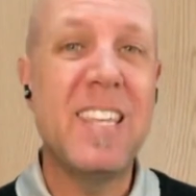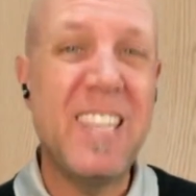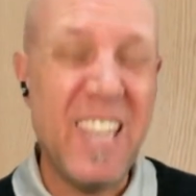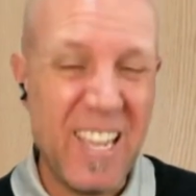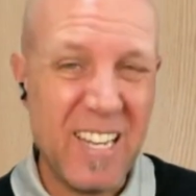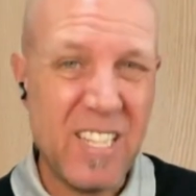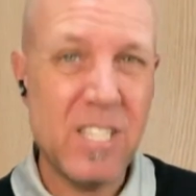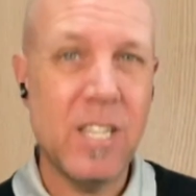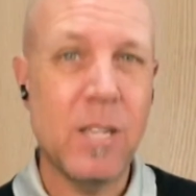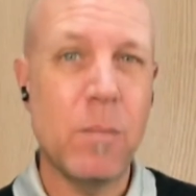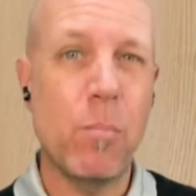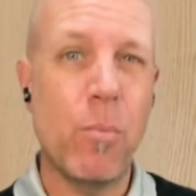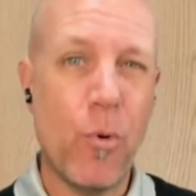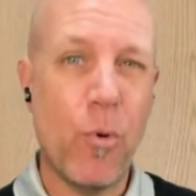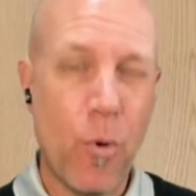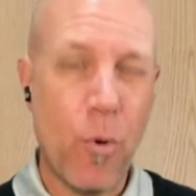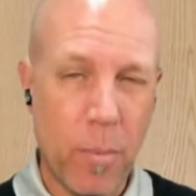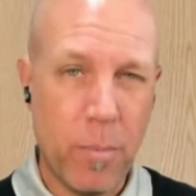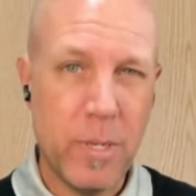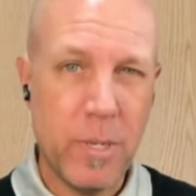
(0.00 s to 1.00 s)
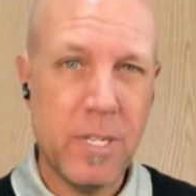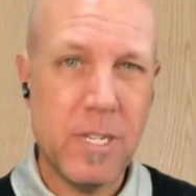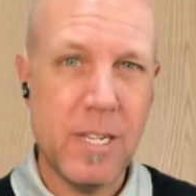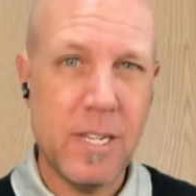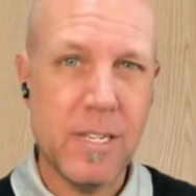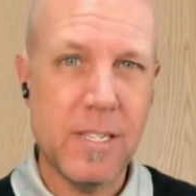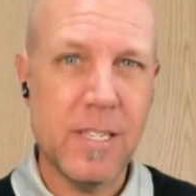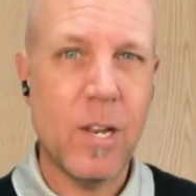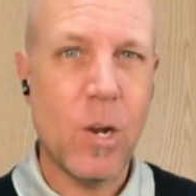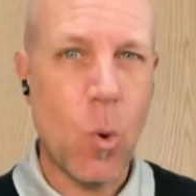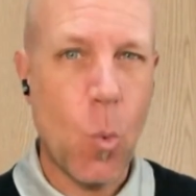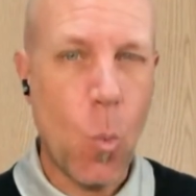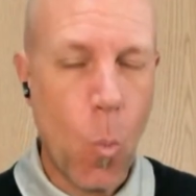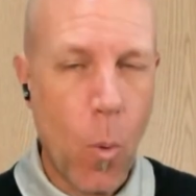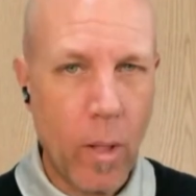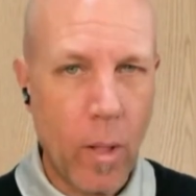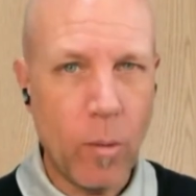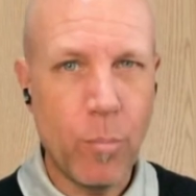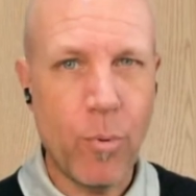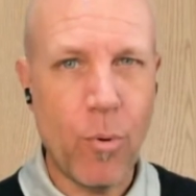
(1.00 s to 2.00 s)
getting properties that are
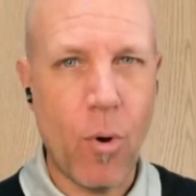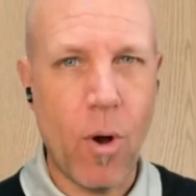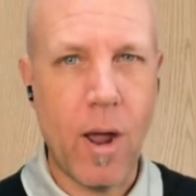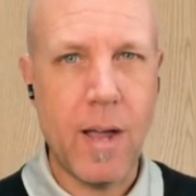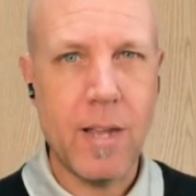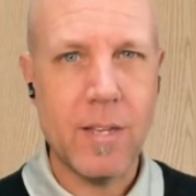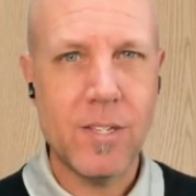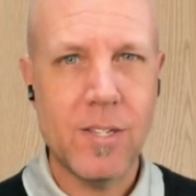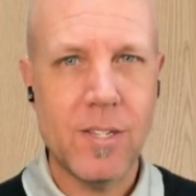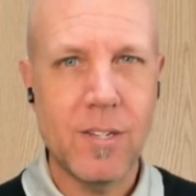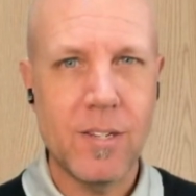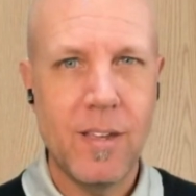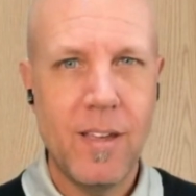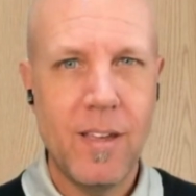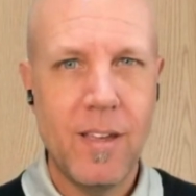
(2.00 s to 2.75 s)
well priced